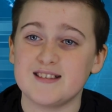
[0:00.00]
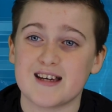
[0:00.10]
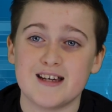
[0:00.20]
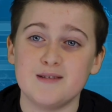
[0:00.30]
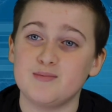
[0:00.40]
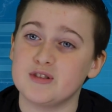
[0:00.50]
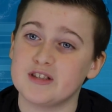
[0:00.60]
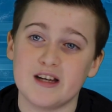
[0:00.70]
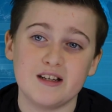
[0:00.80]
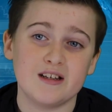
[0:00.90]
it's
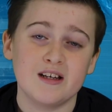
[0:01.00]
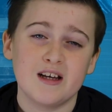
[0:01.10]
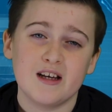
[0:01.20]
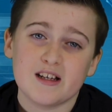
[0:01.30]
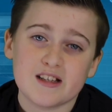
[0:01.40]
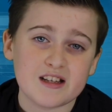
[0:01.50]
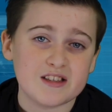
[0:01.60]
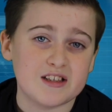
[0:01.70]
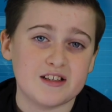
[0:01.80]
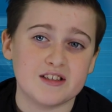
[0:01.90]
8%,
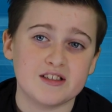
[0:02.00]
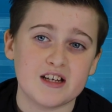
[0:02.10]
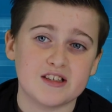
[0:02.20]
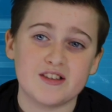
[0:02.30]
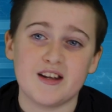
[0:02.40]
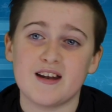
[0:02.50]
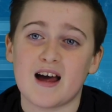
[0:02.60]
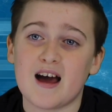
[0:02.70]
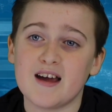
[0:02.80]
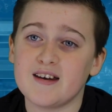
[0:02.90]
60 to
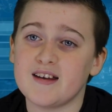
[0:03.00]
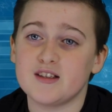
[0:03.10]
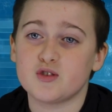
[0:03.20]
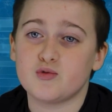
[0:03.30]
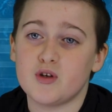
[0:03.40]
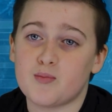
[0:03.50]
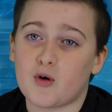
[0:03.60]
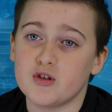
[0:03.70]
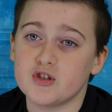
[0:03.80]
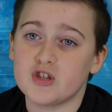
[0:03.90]
69 it's
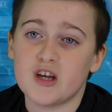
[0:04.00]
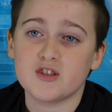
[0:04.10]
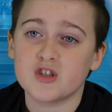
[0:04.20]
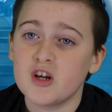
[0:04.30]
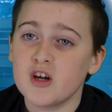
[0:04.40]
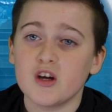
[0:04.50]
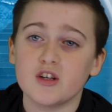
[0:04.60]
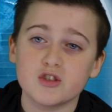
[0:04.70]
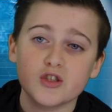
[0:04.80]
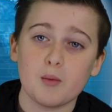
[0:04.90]
3.6,
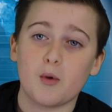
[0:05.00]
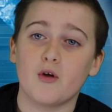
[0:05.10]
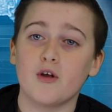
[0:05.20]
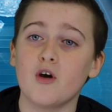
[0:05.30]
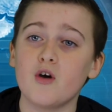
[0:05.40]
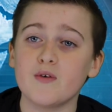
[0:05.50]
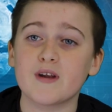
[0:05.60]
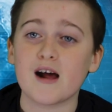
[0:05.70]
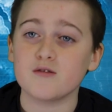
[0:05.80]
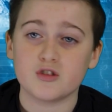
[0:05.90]
and so on, and over
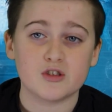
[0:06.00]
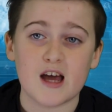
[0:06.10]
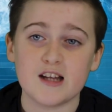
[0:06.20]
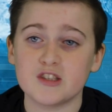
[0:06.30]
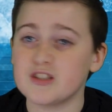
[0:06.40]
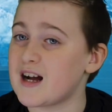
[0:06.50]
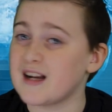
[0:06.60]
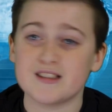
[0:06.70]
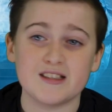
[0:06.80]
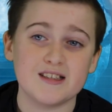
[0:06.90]
down to 10 to
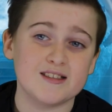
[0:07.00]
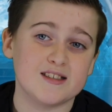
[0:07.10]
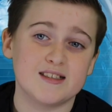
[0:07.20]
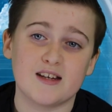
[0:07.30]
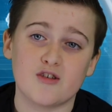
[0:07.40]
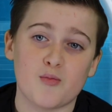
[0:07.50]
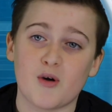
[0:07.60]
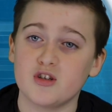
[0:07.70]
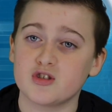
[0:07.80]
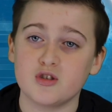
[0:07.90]
19 it's
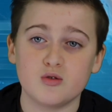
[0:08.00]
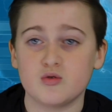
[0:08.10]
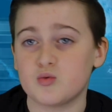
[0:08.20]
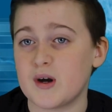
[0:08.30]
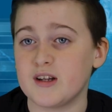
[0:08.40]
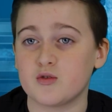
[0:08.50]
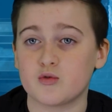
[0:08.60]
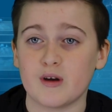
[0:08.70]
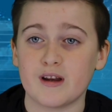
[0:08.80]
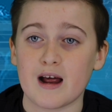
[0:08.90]
0.2, 20 to
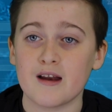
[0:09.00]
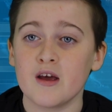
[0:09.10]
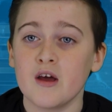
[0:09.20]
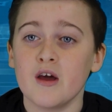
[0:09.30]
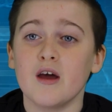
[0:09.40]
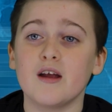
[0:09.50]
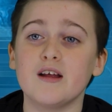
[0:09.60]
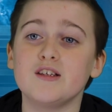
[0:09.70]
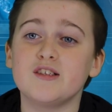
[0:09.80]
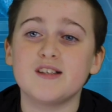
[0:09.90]
29, and
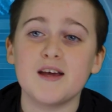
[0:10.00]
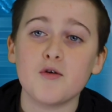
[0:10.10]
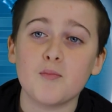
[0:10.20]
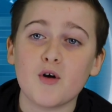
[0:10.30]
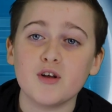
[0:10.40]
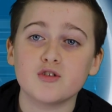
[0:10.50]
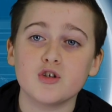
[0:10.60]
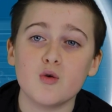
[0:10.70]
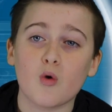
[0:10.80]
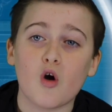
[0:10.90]
it is
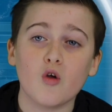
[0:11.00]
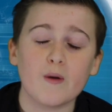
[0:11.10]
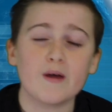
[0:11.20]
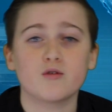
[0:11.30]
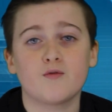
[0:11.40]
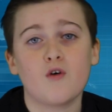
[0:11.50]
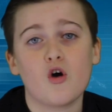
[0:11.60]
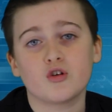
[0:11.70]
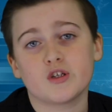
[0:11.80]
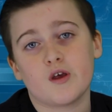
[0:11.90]
0.2 all the way up to
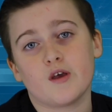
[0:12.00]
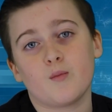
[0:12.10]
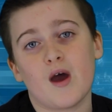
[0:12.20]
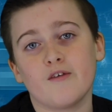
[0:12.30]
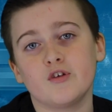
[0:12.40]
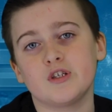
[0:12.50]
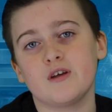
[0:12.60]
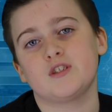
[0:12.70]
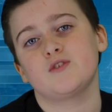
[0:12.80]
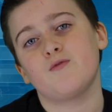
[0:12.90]
40, whereas
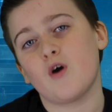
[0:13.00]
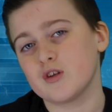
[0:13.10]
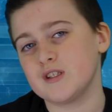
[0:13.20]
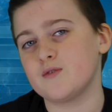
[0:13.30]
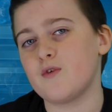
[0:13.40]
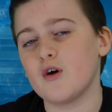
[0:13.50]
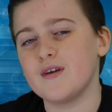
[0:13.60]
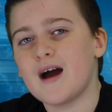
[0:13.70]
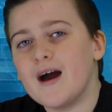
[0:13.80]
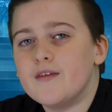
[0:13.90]
it's 40 to
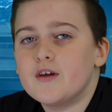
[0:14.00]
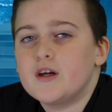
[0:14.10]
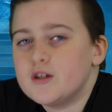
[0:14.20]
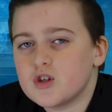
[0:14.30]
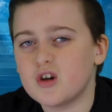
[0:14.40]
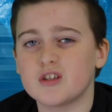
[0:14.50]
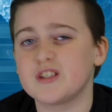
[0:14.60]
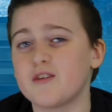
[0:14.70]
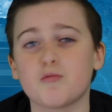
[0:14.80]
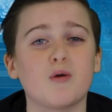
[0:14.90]
49 that it's only
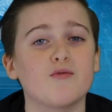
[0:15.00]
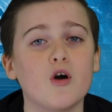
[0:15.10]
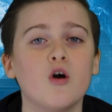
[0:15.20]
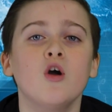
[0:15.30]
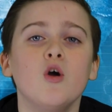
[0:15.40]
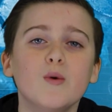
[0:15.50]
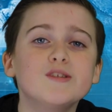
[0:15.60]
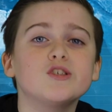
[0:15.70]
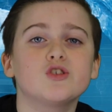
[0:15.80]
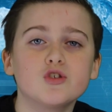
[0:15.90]
0.4,
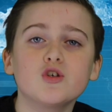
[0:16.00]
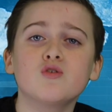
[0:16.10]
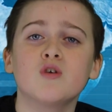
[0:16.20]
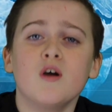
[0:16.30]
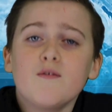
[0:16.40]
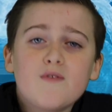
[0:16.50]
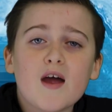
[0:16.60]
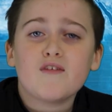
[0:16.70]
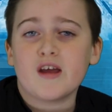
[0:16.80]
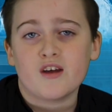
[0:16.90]
which is still
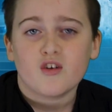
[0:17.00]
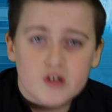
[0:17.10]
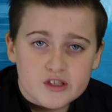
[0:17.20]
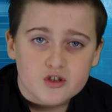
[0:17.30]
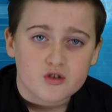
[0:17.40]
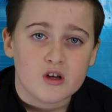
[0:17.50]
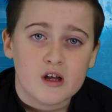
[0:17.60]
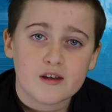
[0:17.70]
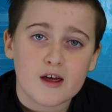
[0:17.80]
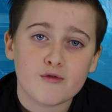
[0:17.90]
very little
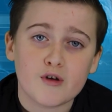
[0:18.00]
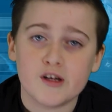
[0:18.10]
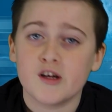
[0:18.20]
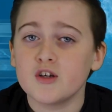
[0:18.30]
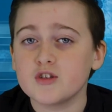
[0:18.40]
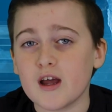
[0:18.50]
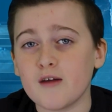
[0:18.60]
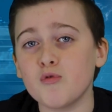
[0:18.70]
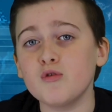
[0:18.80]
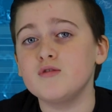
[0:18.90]
death rate. So
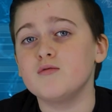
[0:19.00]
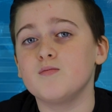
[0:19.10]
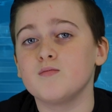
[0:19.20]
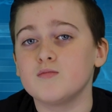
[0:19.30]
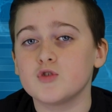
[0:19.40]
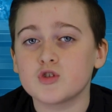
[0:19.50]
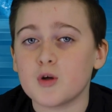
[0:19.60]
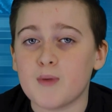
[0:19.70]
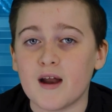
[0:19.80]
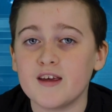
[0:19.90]
everyone just
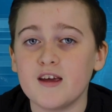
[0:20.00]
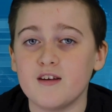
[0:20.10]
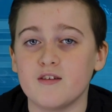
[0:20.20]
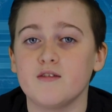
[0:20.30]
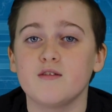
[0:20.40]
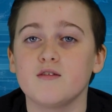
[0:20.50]
stop panicking.